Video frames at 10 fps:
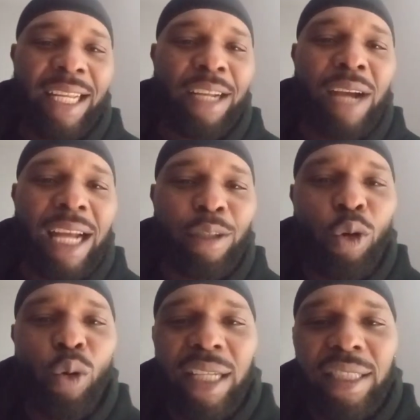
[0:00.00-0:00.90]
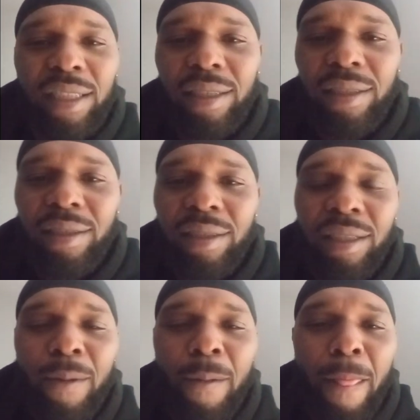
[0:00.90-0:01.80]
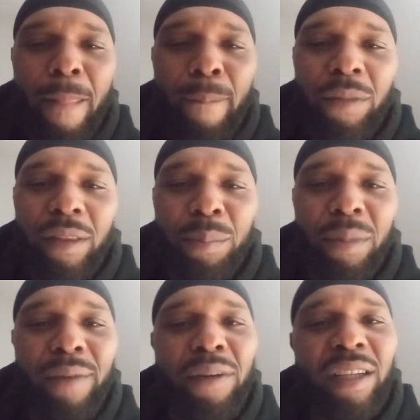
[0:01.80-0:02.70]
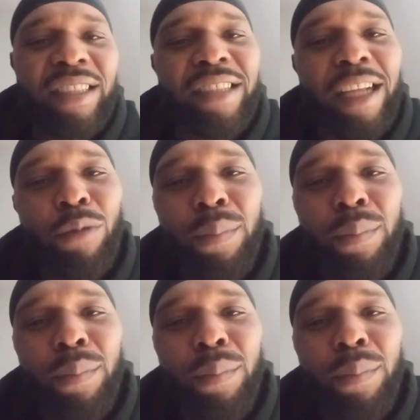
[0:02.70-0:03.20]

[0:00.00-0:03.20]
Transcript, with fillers: And they're gonna have to question the motherfuckers that they